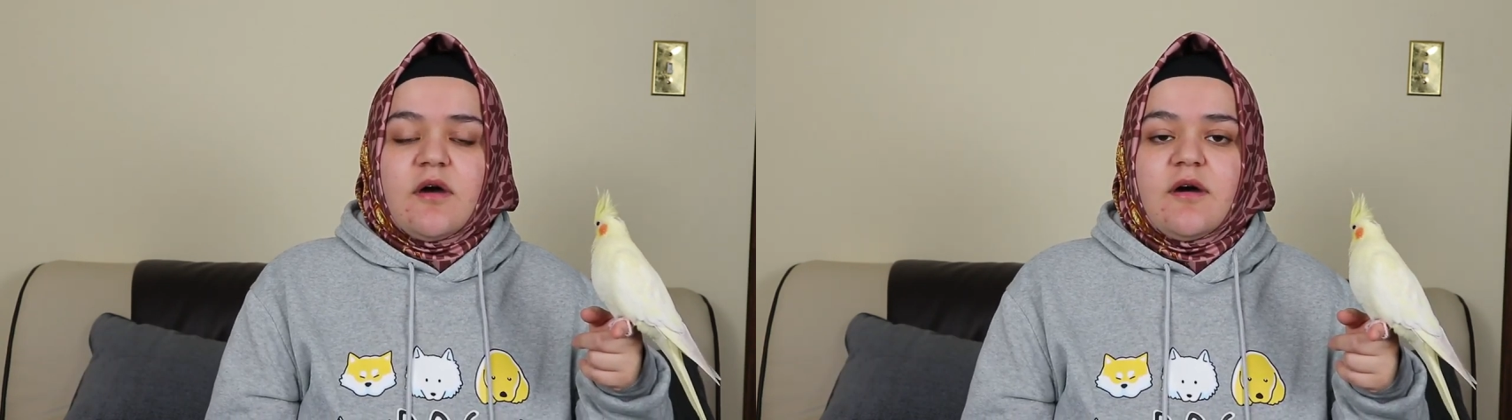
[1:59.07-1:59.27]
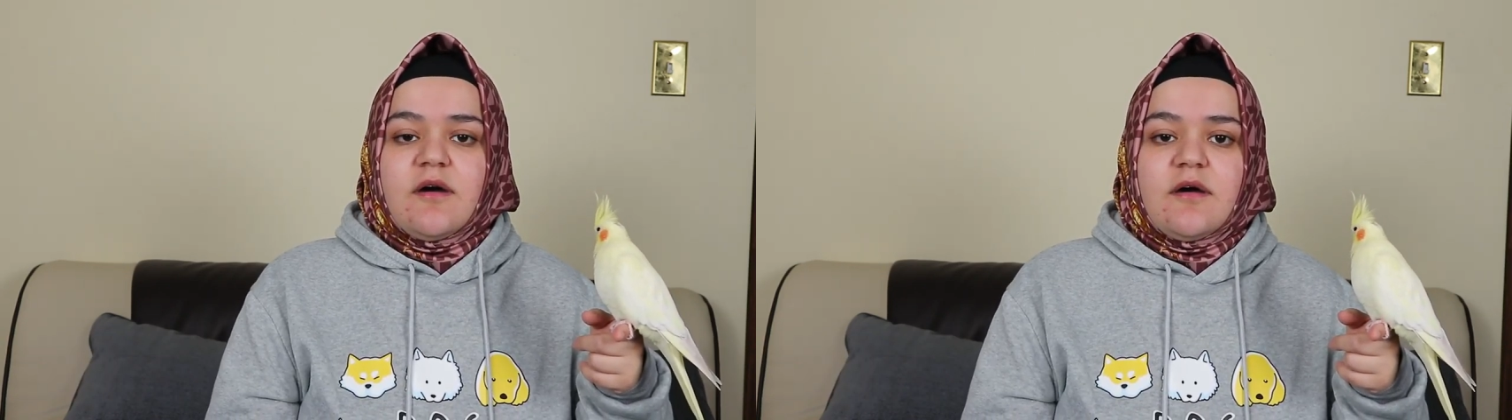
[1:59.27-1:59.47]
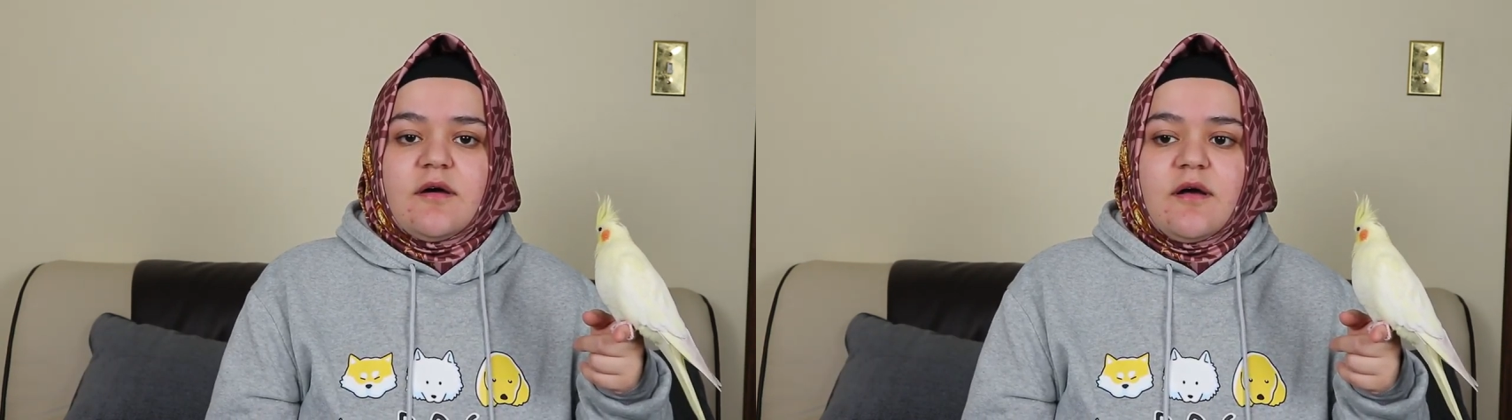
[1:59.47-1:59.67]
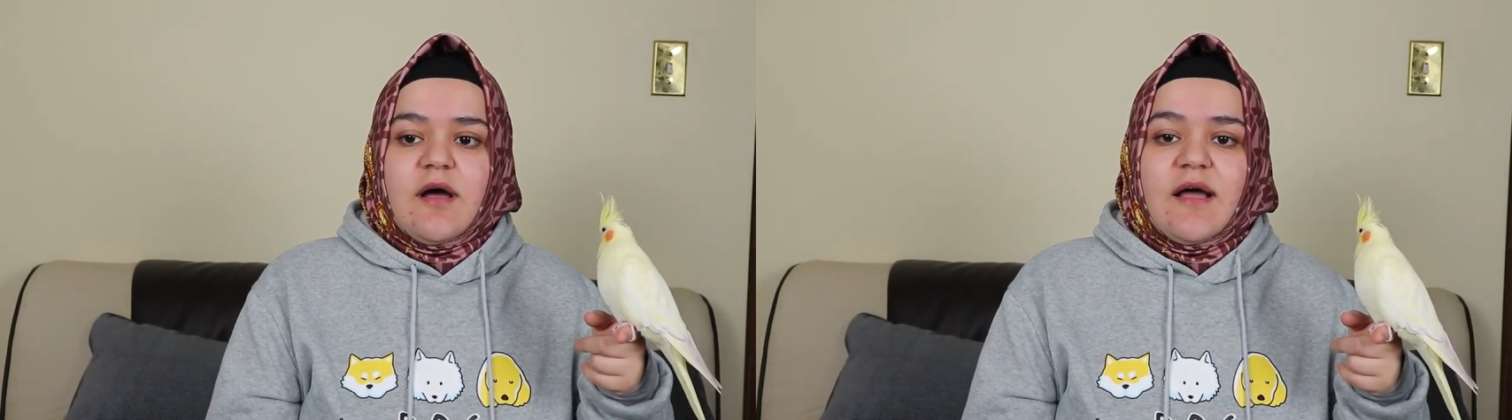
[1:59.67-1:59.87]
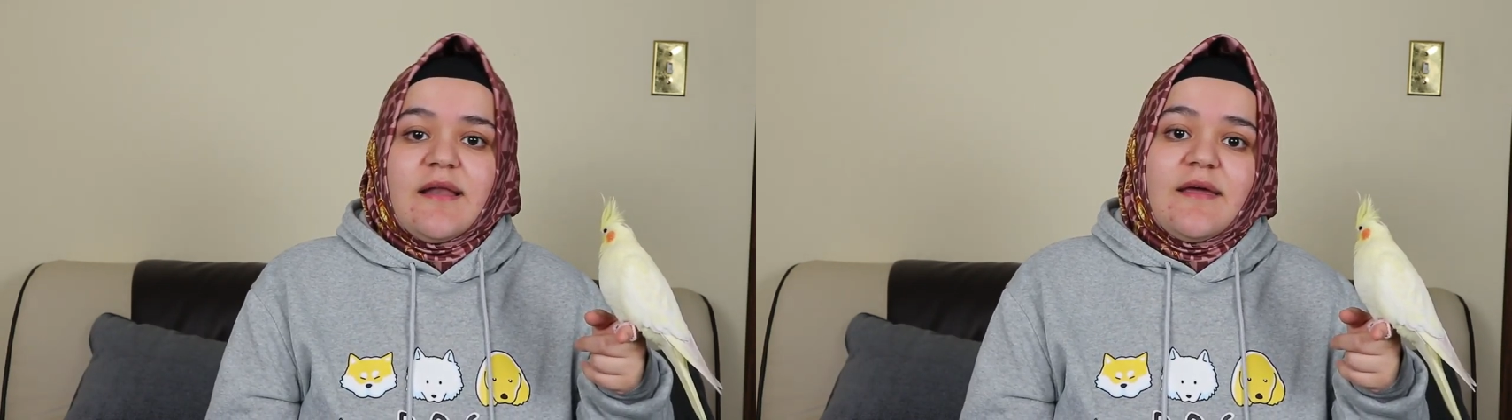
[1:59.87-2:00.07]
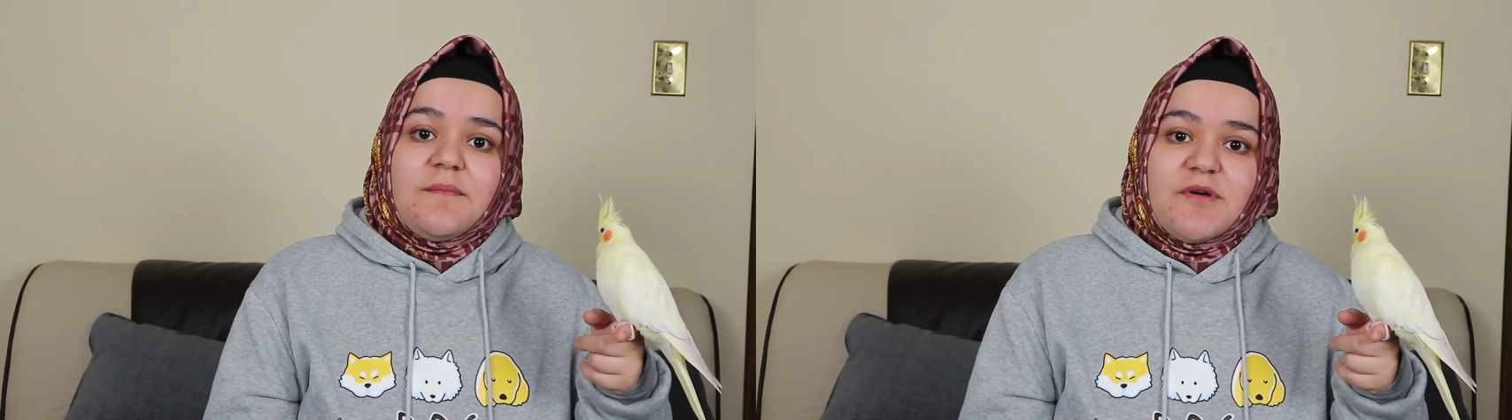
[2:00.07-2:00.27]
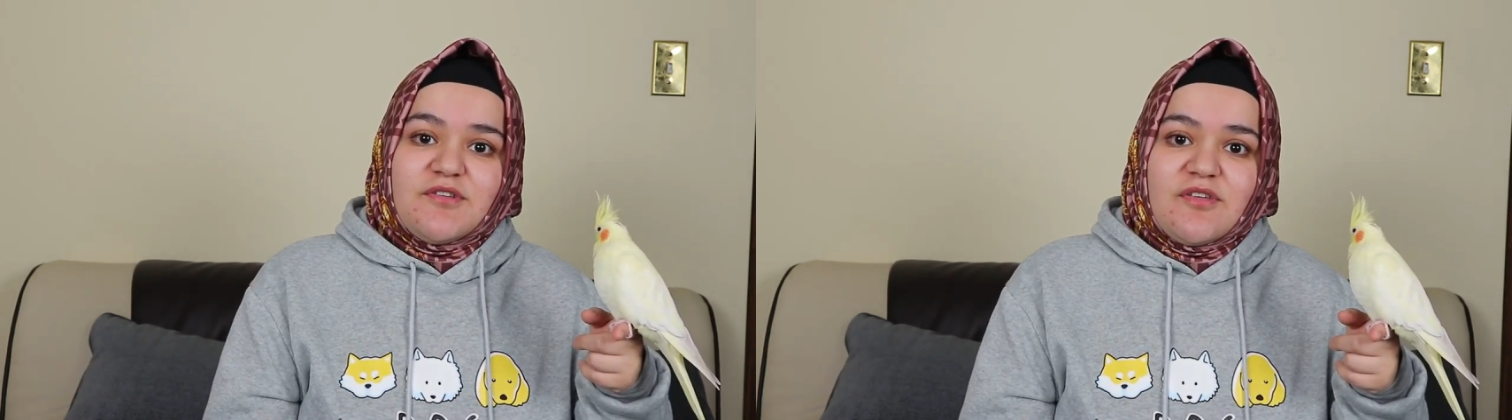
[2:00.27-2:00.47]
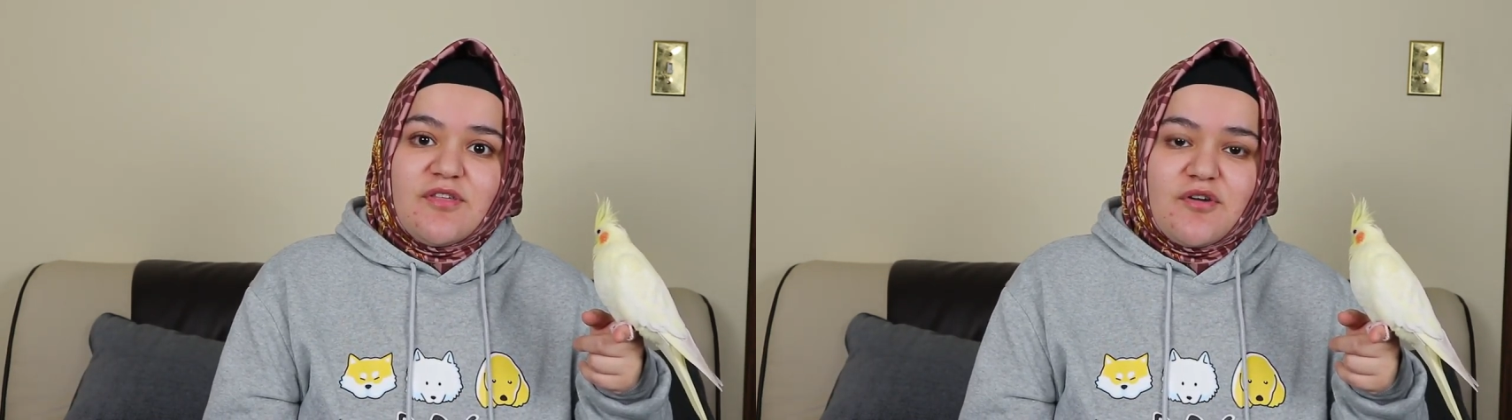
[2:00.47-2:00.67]
Uh, I like
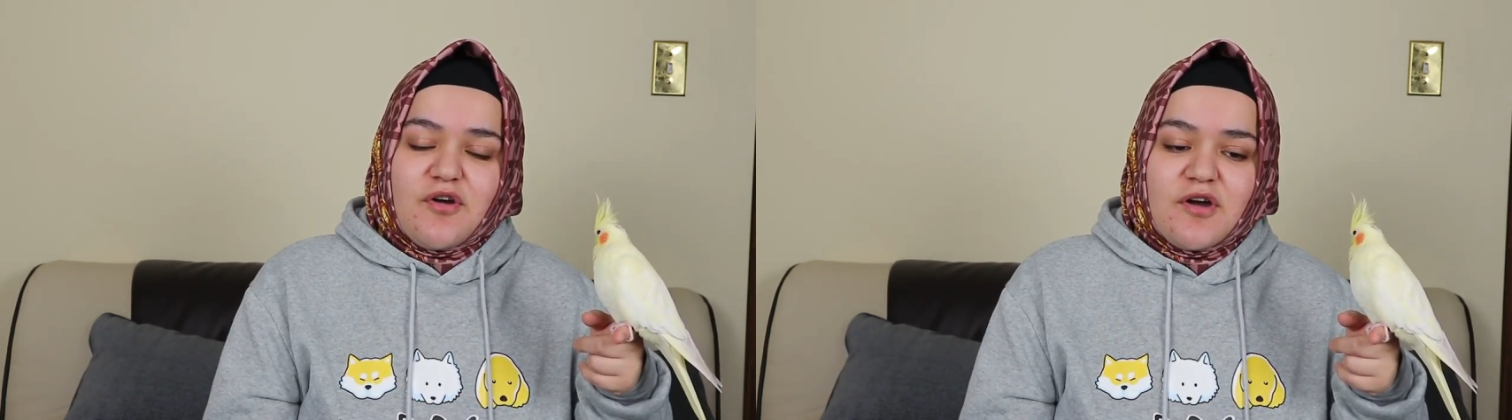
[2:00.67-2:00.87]
budgies and